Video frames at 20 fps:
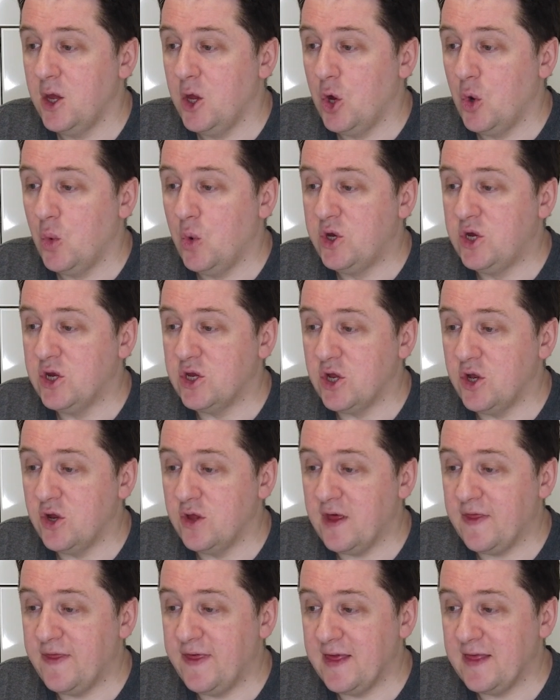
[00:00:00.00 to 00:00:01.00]
which is another
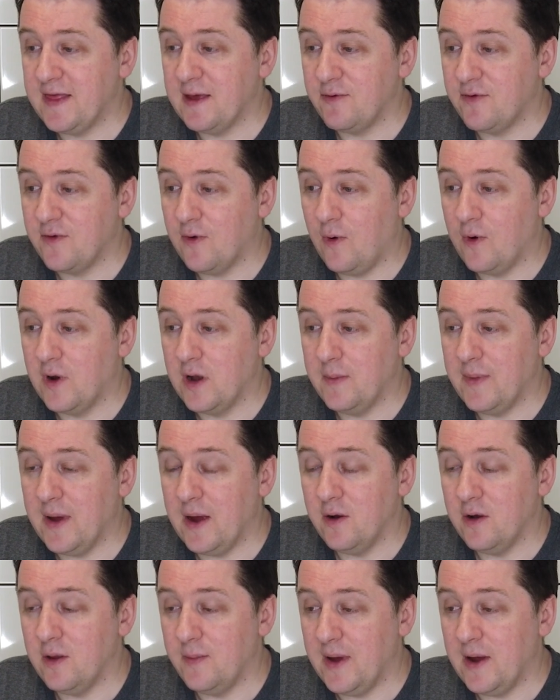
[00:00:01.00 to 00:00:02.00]
thing that I was talking
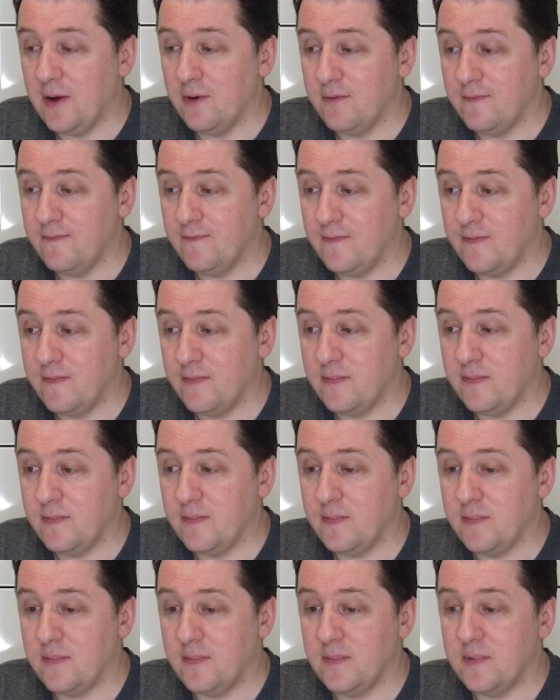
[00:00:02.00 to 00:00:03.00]
about
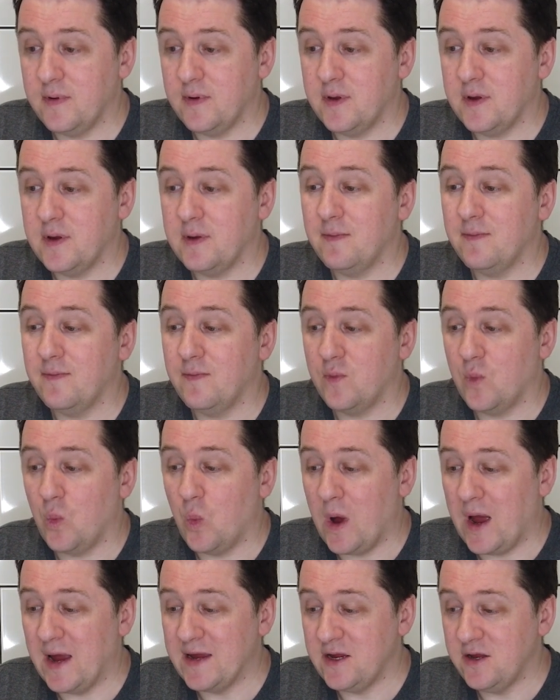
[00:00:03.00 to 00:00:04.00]

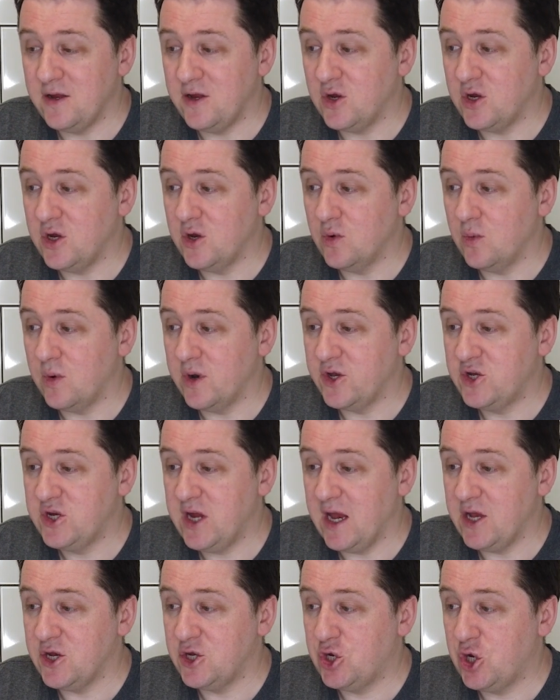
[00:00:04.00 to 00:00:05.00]
why you don't want to
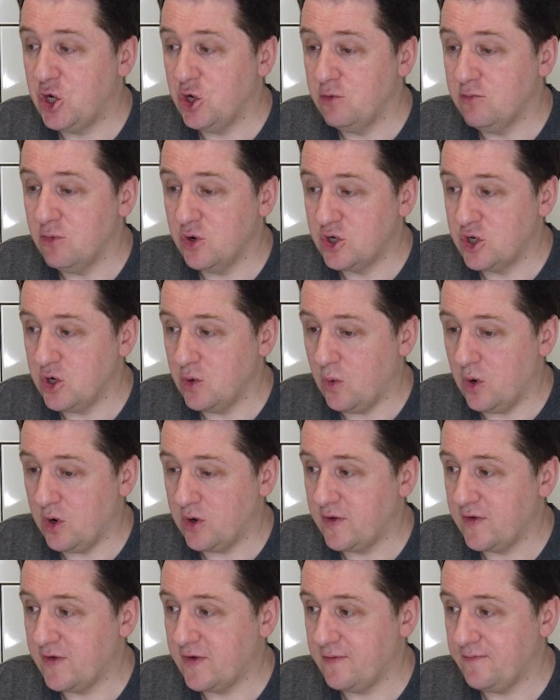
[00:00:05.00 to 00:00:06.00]
change too much at
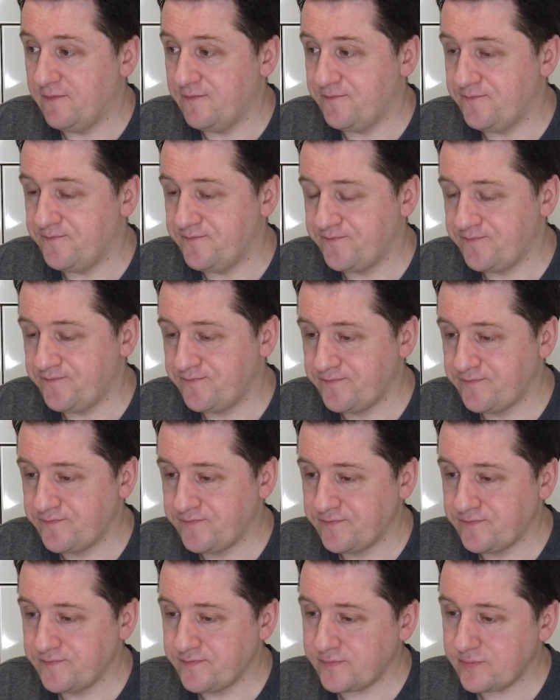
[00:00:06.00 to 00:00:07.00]
once.
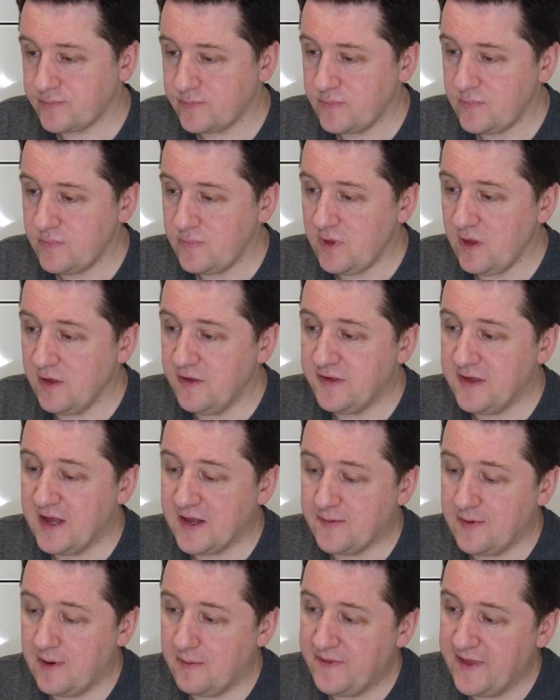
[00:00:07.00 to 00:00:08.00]
So that's
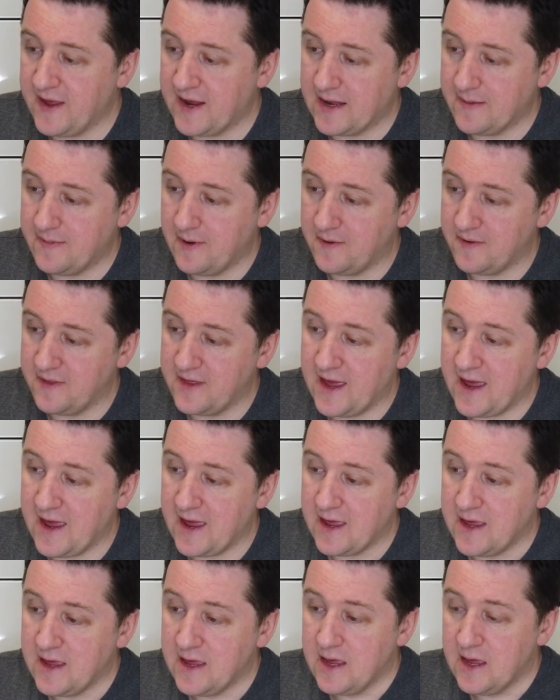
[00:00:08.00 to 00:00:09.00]
what I'm thinking about there.
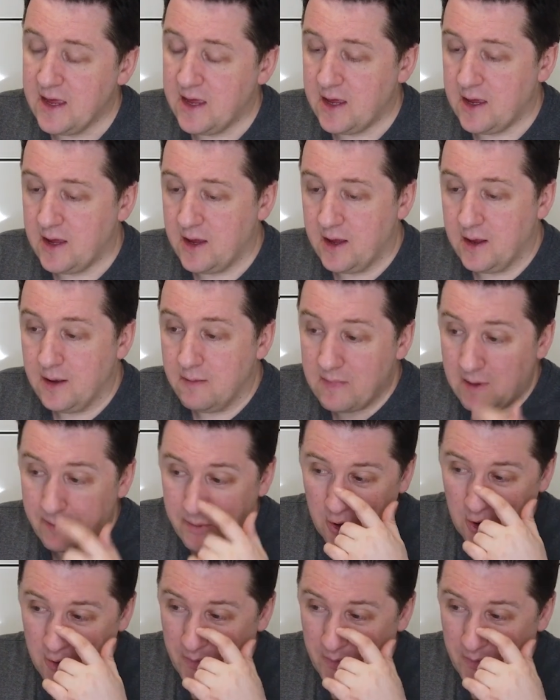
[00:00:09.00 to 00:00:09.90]
My blog